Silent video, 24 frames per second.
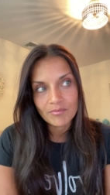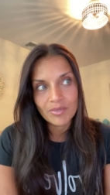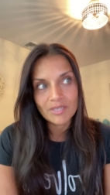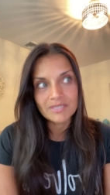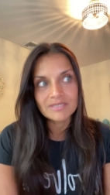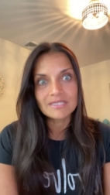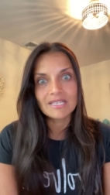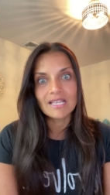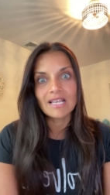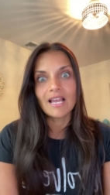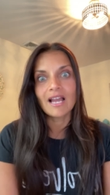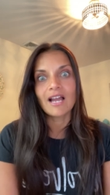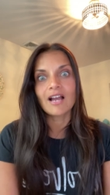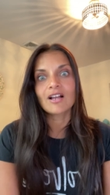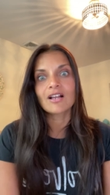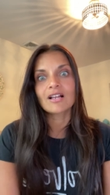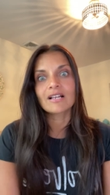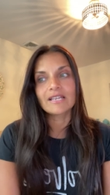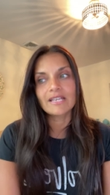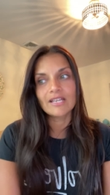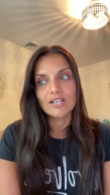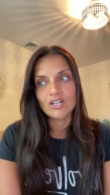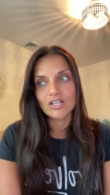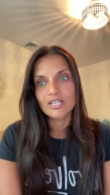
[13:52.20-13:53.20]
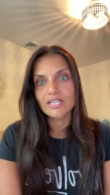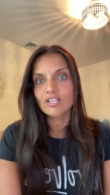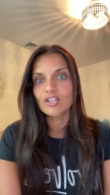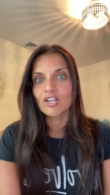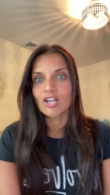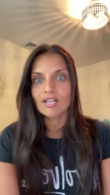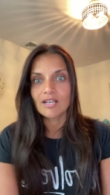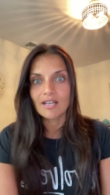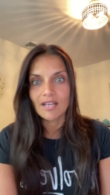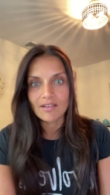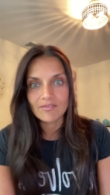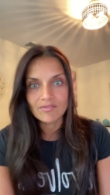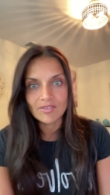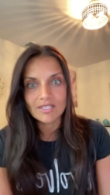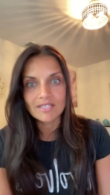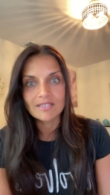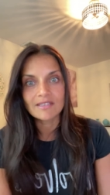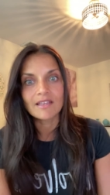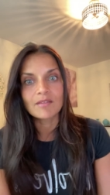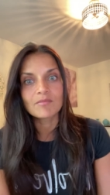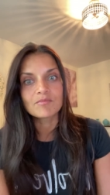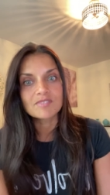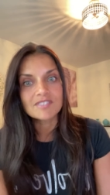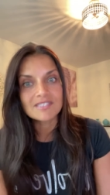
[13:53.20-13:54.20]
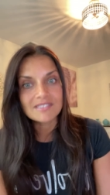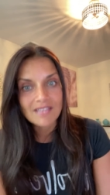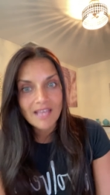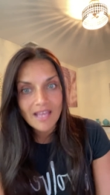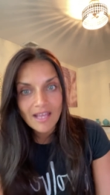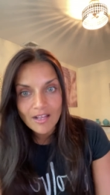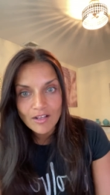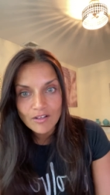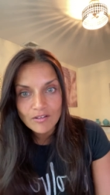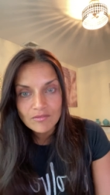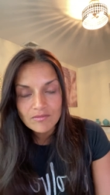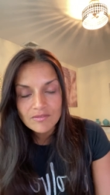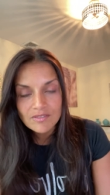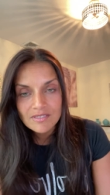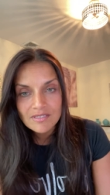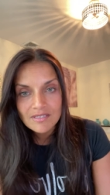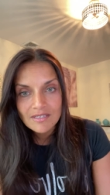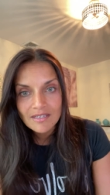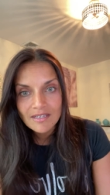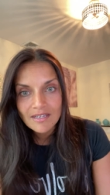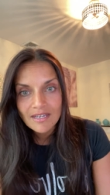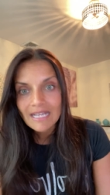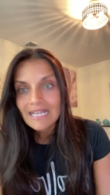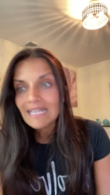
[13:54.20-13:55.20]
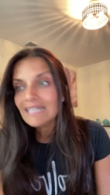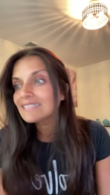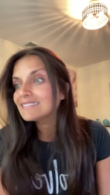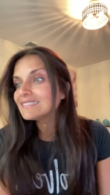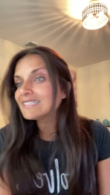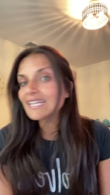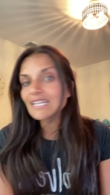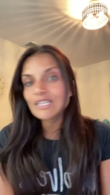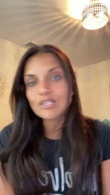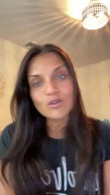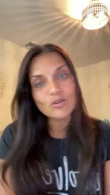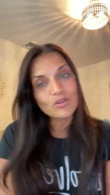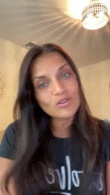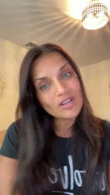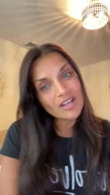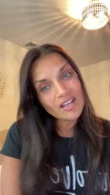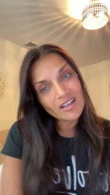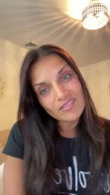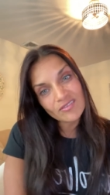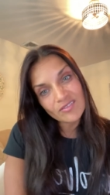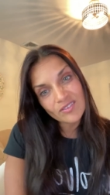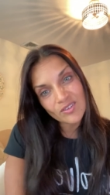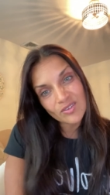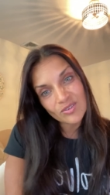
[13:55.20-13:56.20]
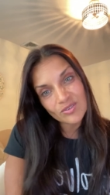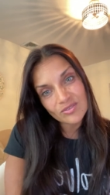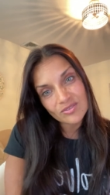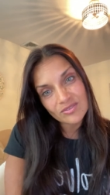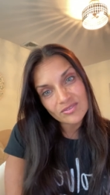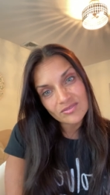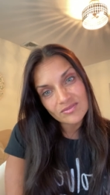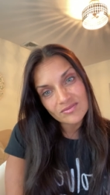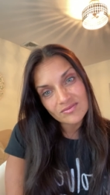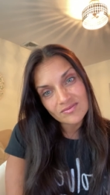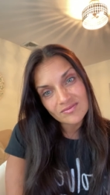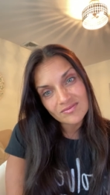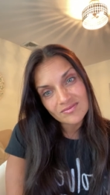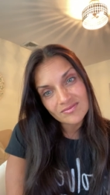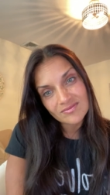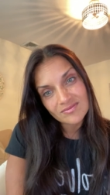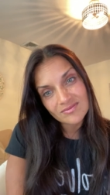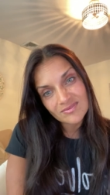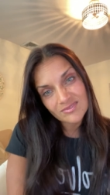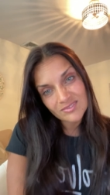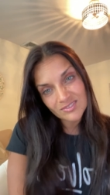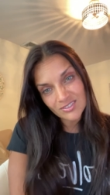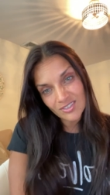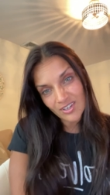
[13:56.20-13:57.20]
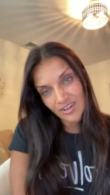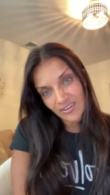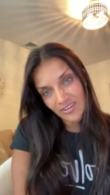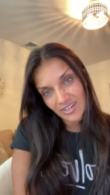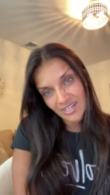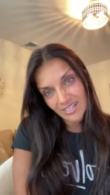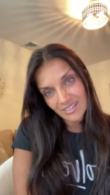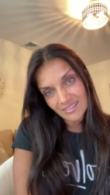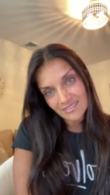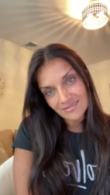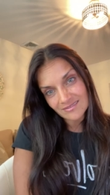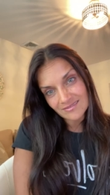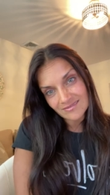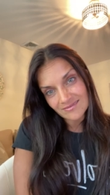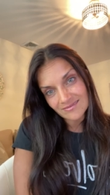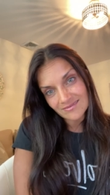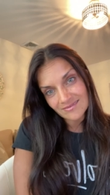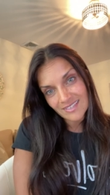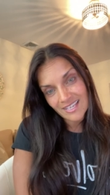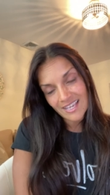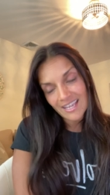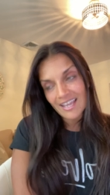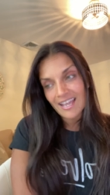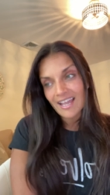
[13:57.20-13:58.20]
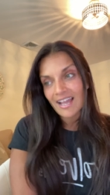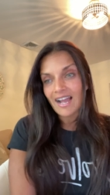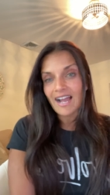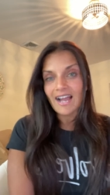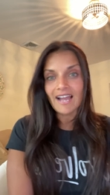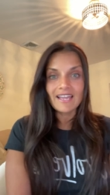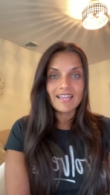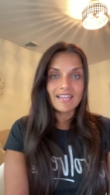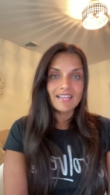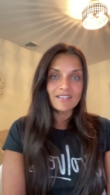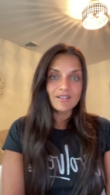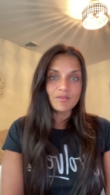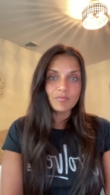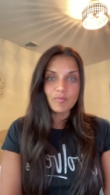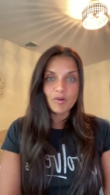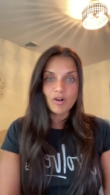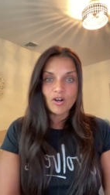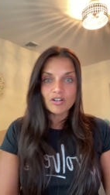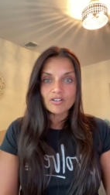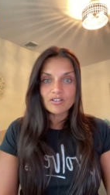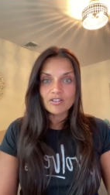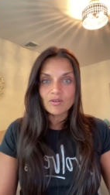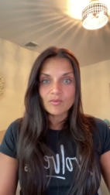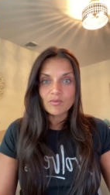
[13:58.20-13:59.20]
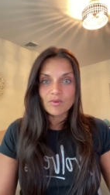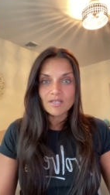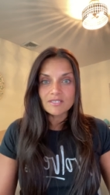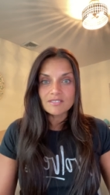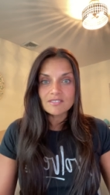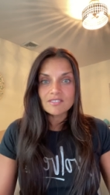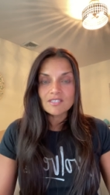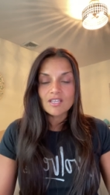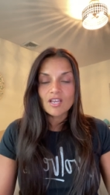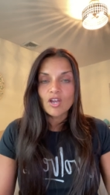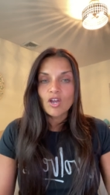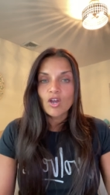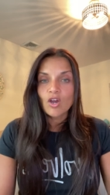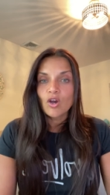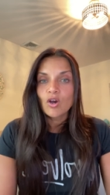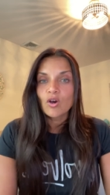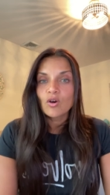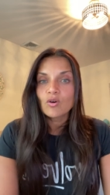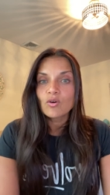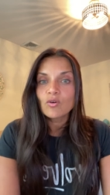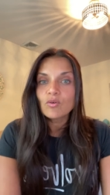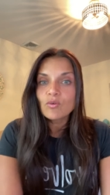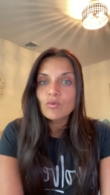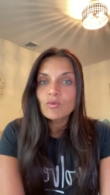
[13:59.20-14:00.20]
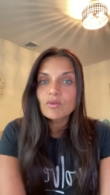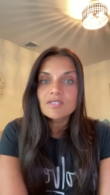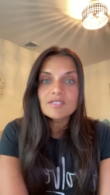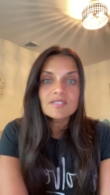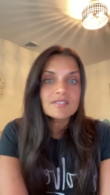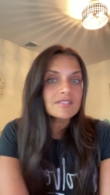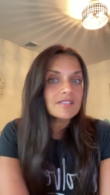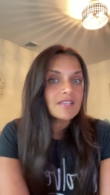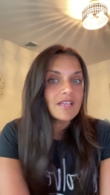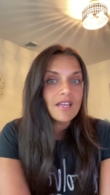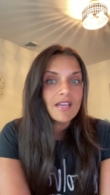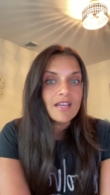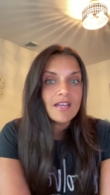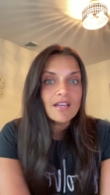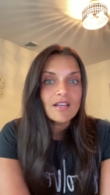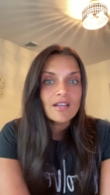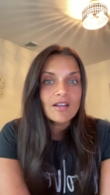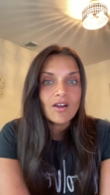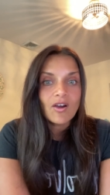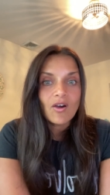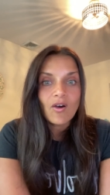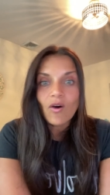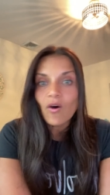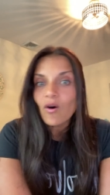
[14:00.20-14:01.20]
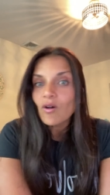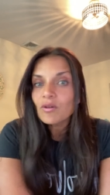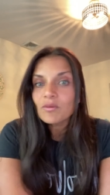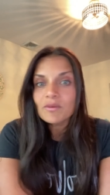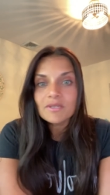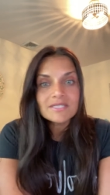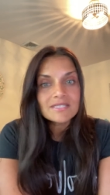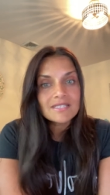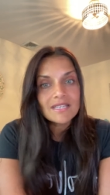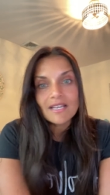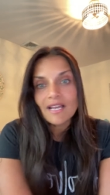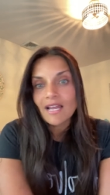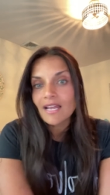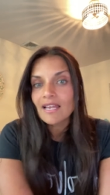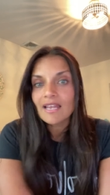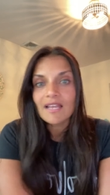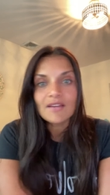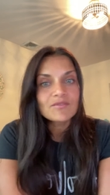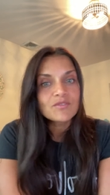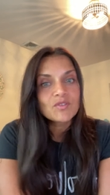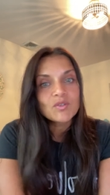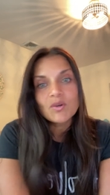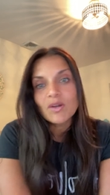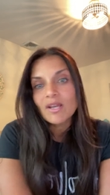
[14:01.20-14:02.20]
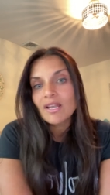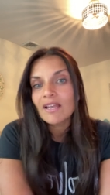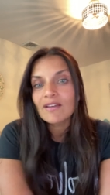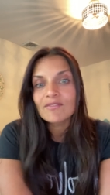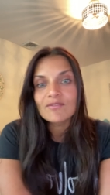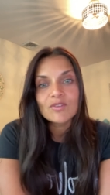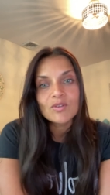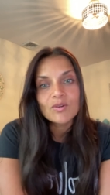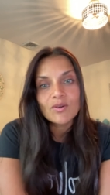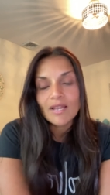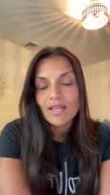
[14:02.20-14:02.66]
but they are clearly not loving themselves, they don't love you. Sorry. I had a partner once who was always saying, I love you, I love